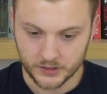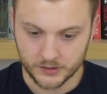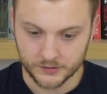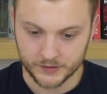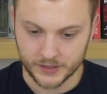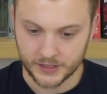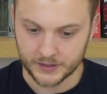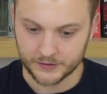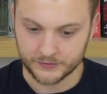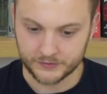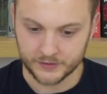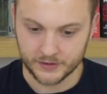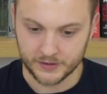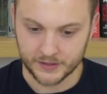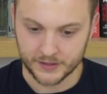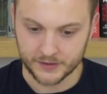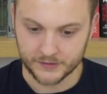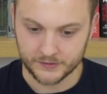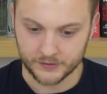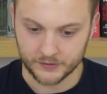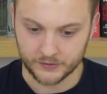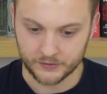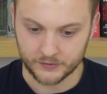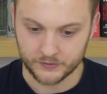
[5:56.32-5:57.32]
that's the
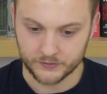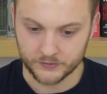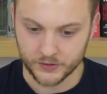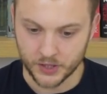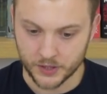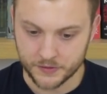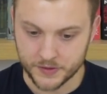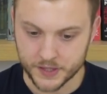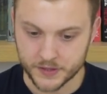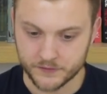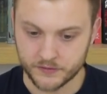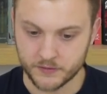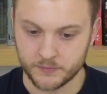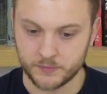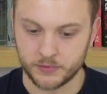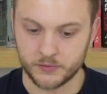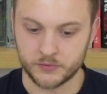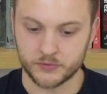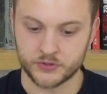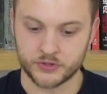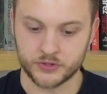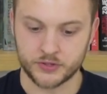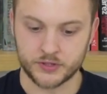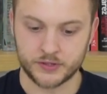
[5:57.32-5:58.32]
latest. Nothing from
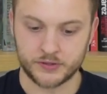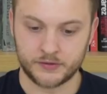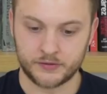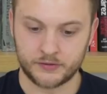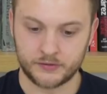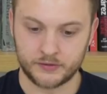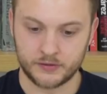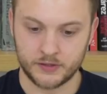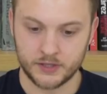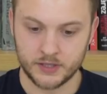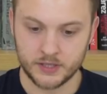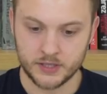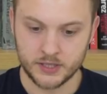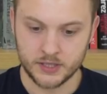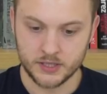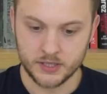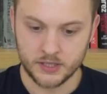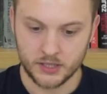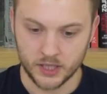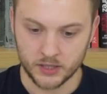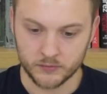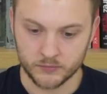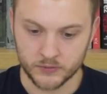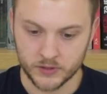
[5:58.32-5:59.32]
Paul Joyce.
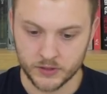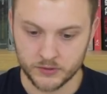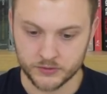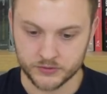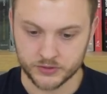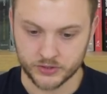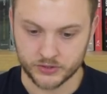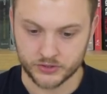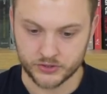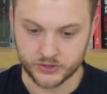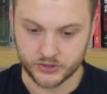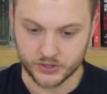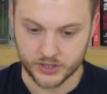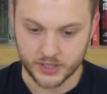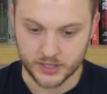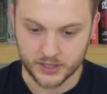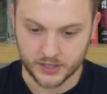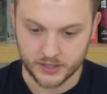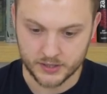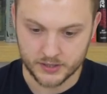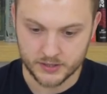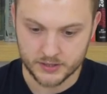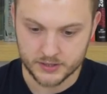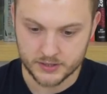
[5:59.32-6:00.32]
I will just
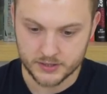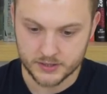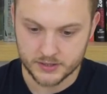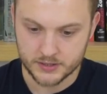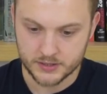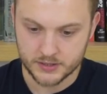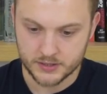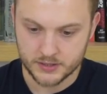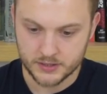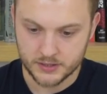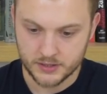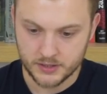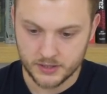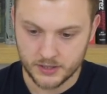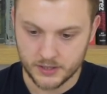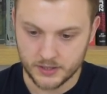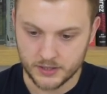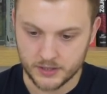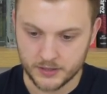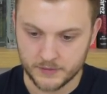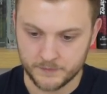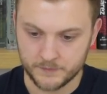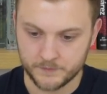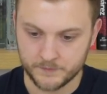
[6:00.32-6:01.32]
check.
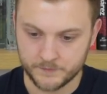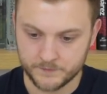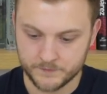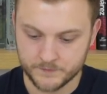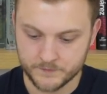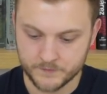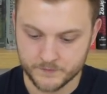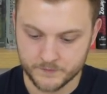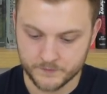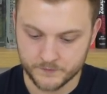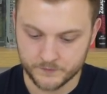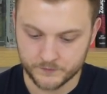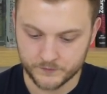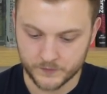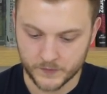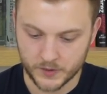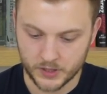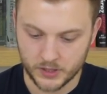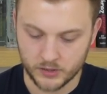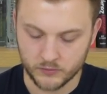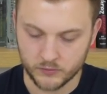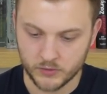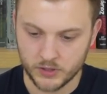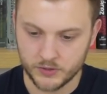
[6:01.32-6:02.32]
I
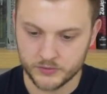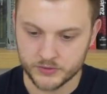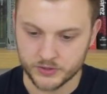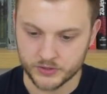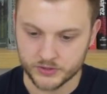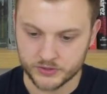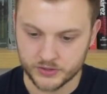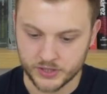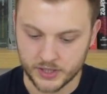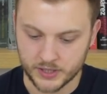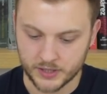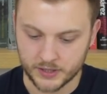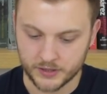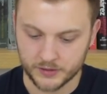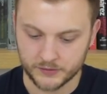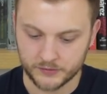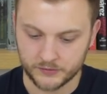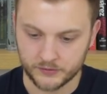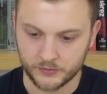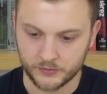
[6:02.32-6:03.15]
will just check his